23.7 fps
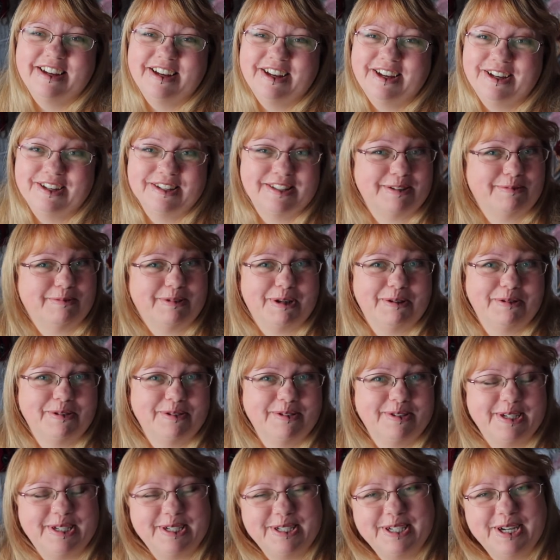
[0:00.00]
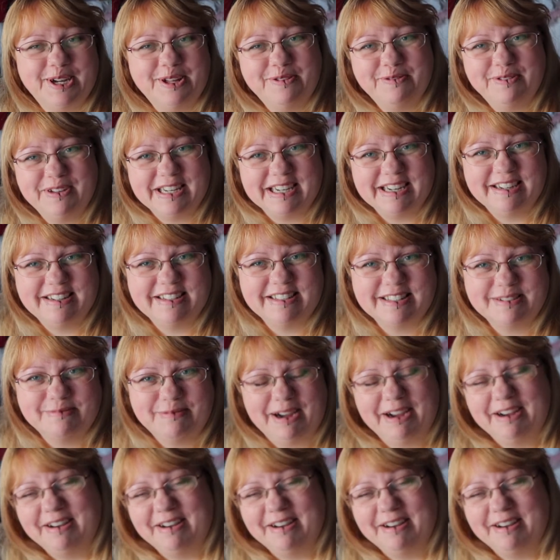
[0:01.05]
who sometimes also show the videos to my